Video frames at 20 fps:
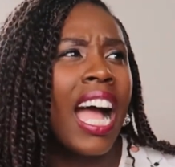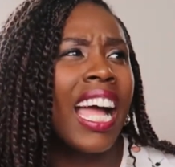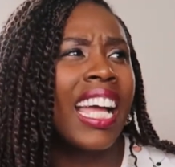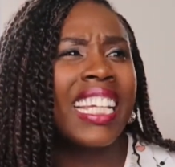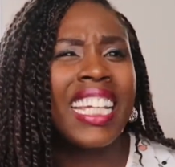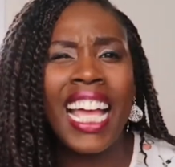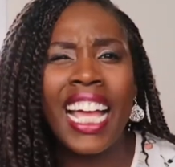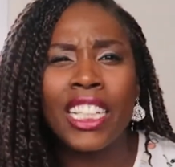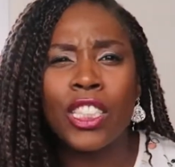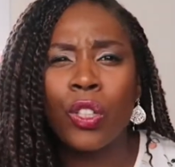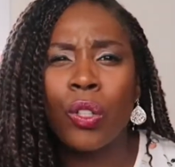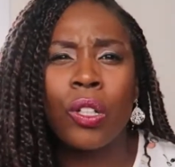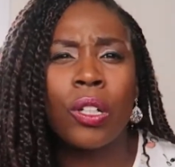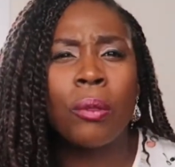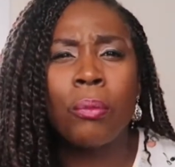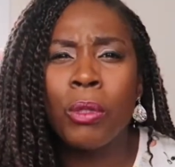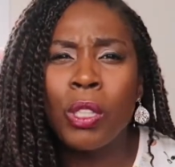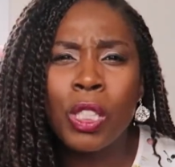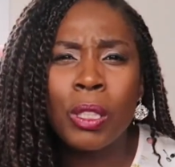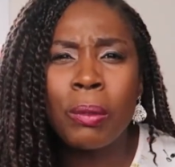I guess, or
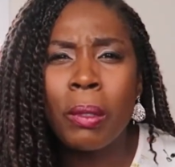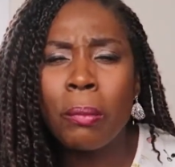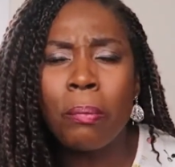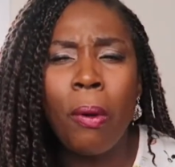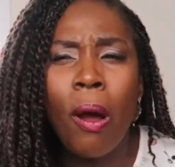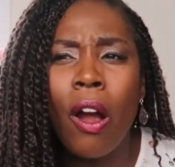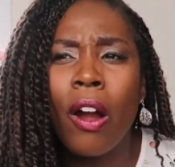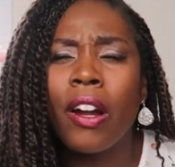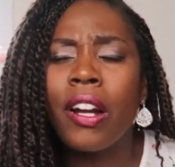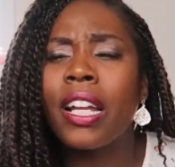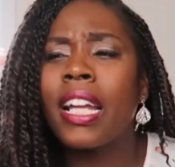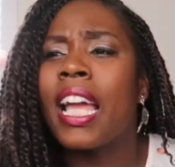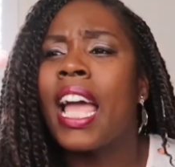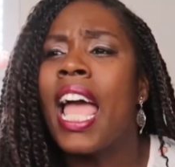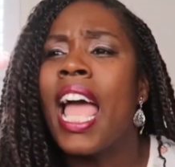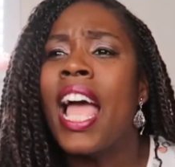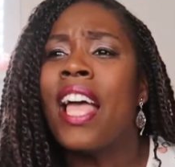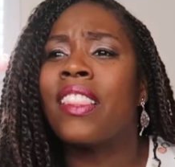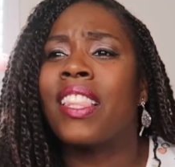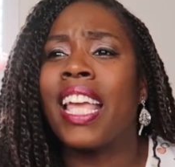an amusement park.
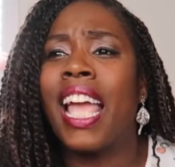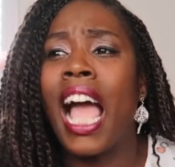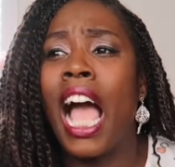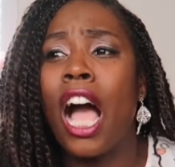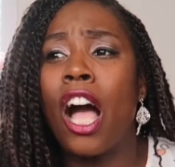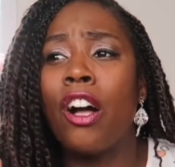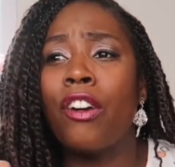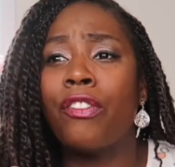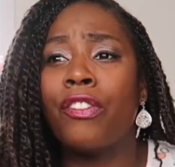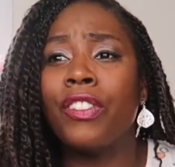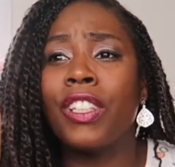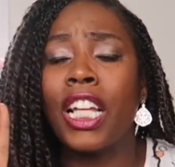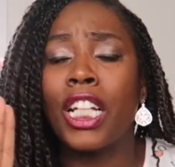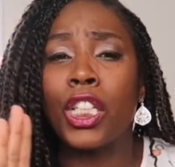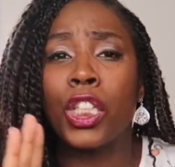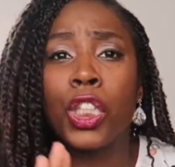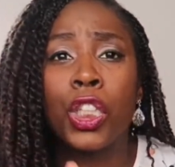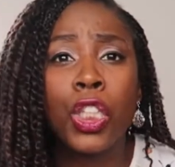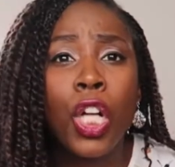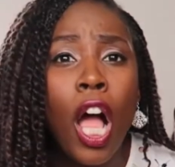They have
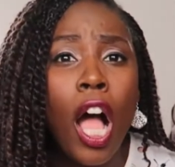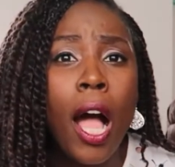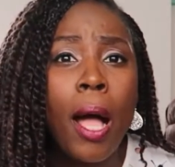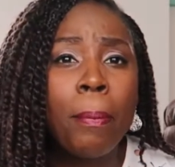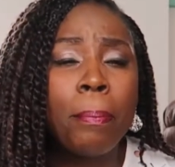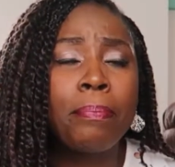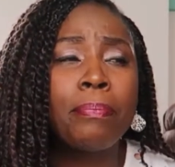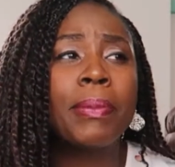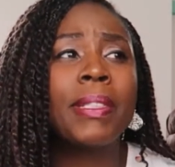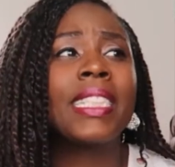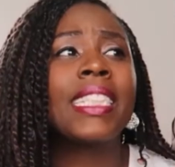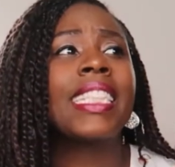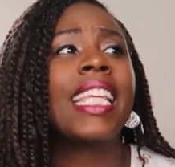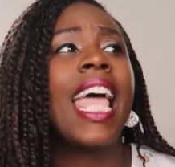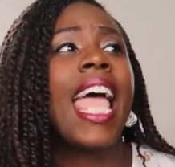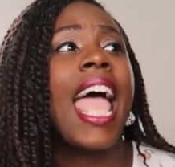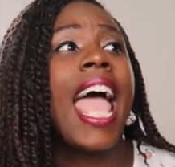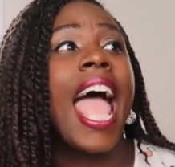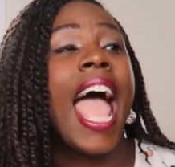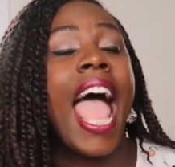like shops
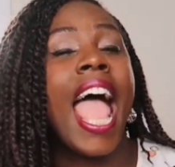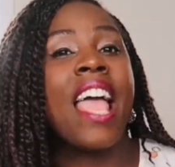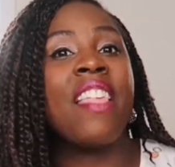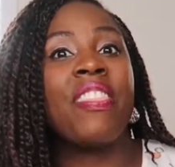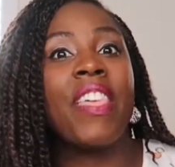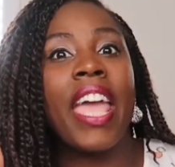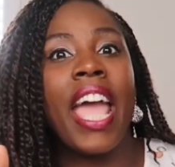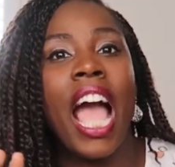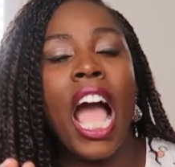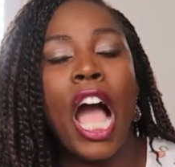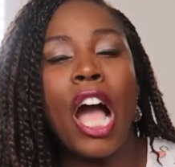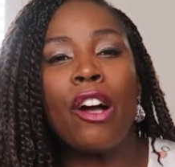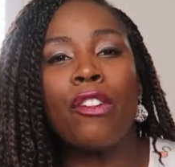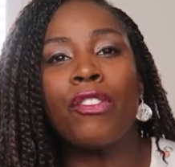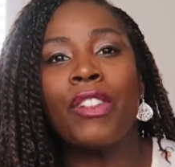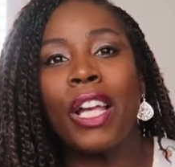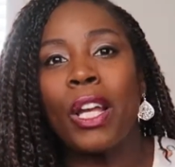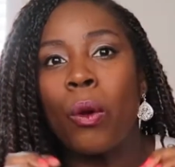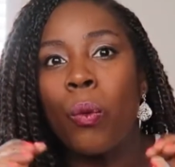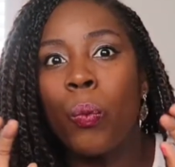and they
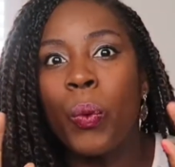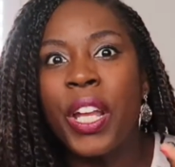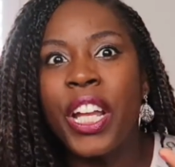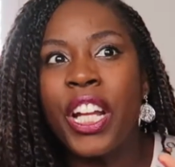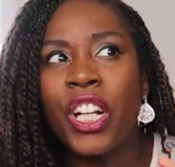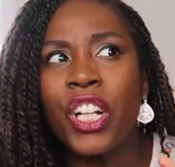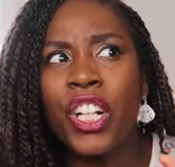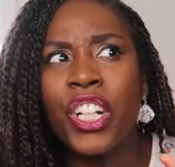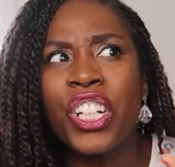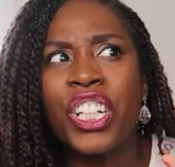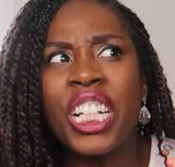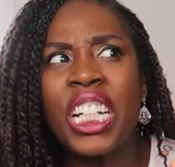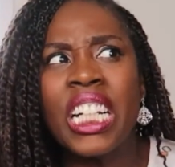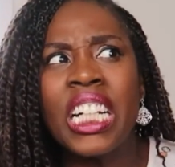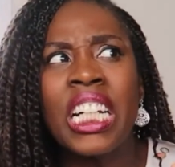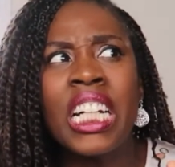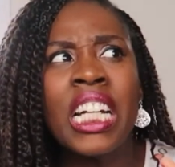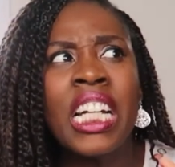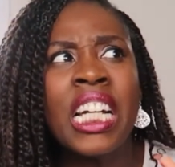have like weird